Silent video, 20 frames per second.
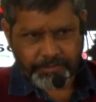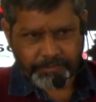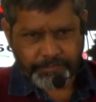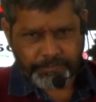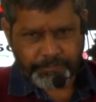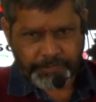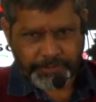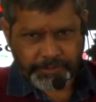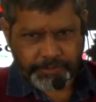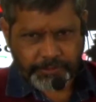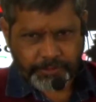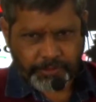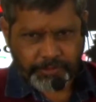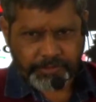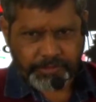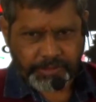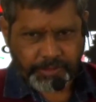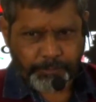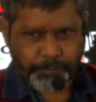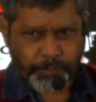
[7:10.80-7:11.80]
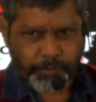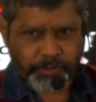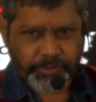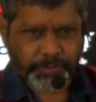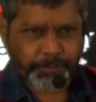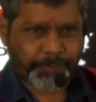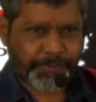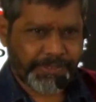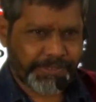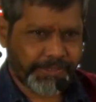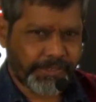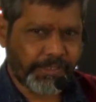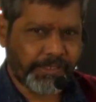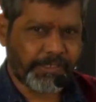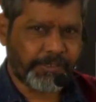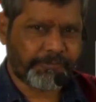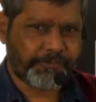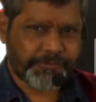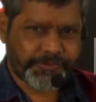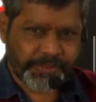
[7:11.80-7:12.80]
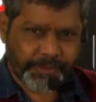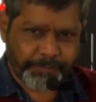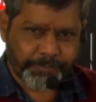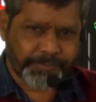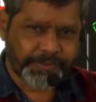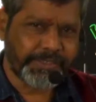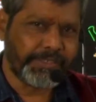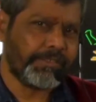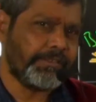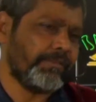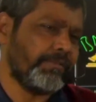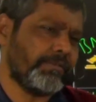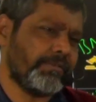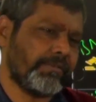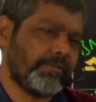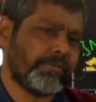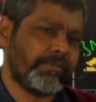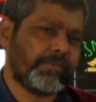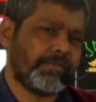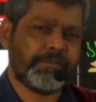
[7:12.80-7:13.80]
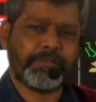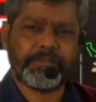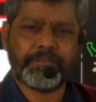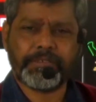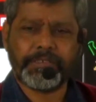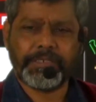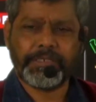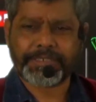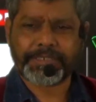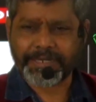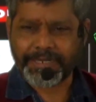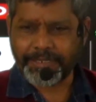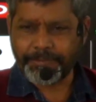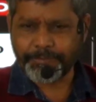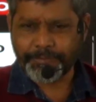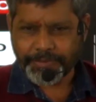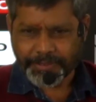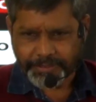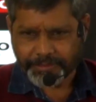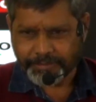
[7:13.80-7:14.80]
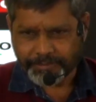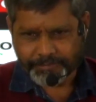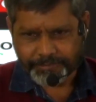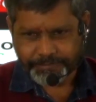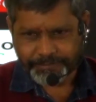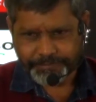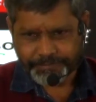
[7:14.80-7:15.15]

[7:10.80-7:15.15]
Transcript: when you're talking about the penal, if something, a crime done,